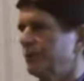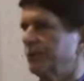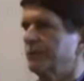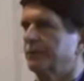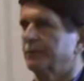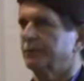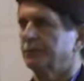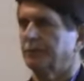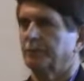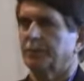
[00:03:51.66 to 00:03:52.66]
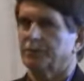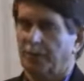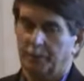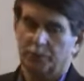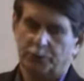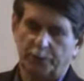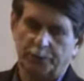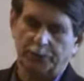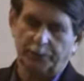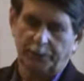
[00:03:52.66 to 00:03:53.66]
is by
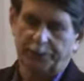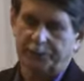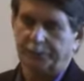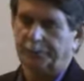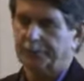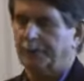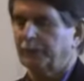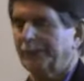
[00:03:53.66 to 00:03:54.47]
prescription, but it's not